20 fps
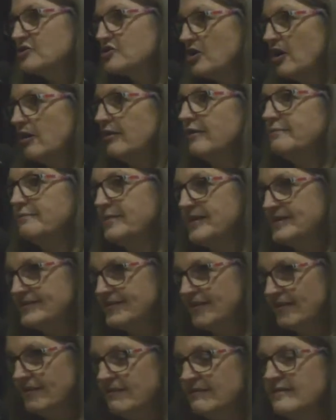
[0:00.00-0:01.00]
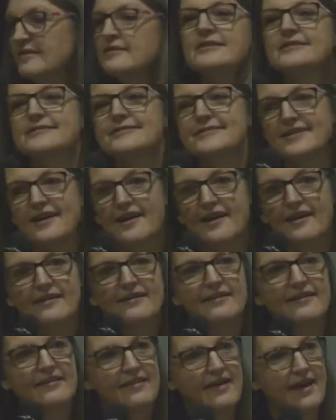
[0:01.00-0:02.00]
Charlotte Mason
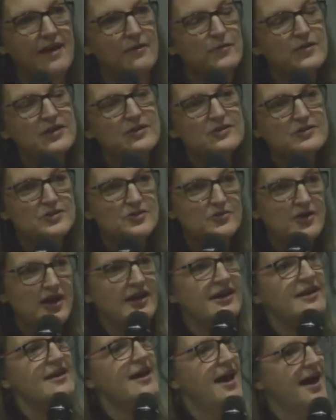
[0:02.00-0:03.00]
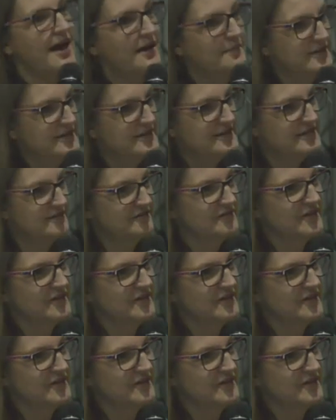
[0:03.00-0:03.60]
said that we are training habits of